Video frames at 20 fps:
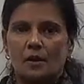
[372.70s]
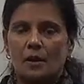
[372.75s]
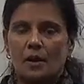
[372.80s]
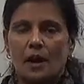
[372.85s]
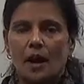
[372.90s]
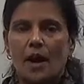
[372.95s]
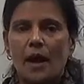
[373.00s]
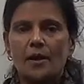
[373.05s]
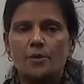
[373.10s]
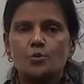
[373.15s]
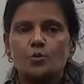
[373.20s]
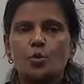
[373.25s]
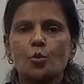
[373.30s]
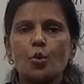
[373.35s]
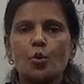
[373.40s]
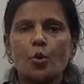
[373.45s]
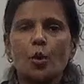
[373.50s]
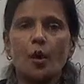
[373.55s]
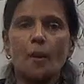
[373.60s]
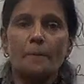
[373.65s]
uh,
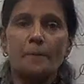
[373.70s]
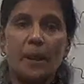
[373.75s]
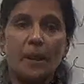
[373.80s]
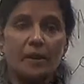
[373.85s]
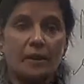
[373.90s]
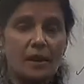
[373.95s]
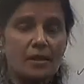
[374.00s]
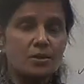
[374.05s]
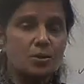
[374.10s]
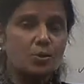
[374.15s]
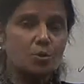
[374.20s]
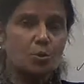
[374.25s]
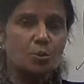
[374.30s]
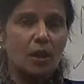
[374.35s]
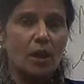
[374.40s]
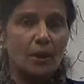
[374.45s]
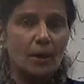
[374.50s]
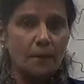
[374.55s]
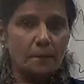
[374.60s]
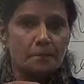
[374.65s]
to uh, bring us to
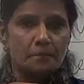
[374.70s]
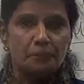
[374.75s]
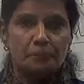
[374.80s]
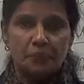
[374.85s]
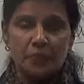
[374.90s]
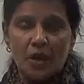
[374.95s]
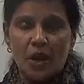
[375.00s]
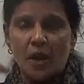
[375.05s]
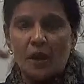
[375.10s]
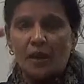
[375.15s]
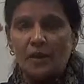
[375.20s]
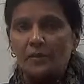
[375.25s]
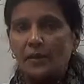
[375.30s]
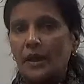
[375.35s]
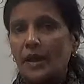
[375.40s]
the uh,